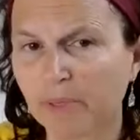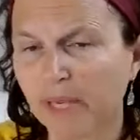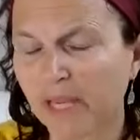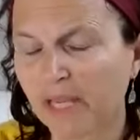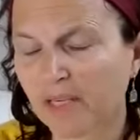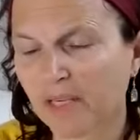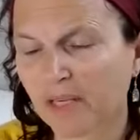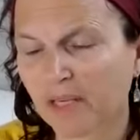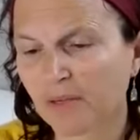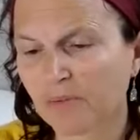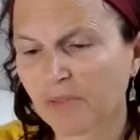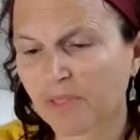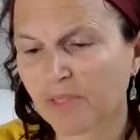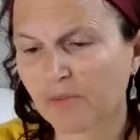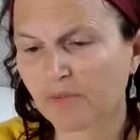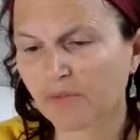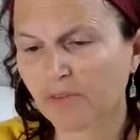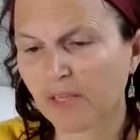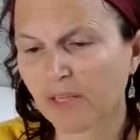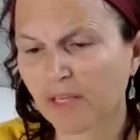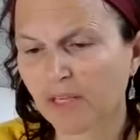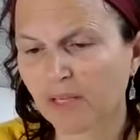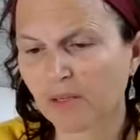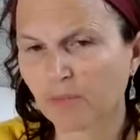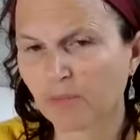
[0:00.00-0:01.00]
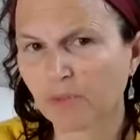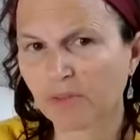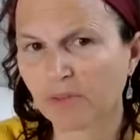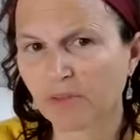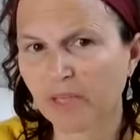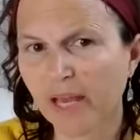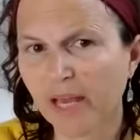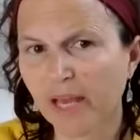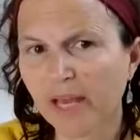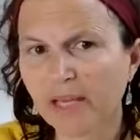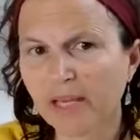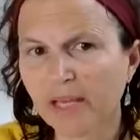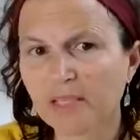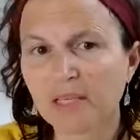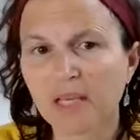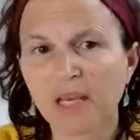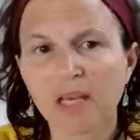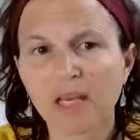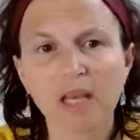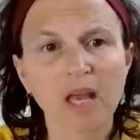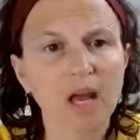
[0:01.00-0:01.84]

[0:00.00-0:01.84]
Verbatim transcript: pain I was feeling with that.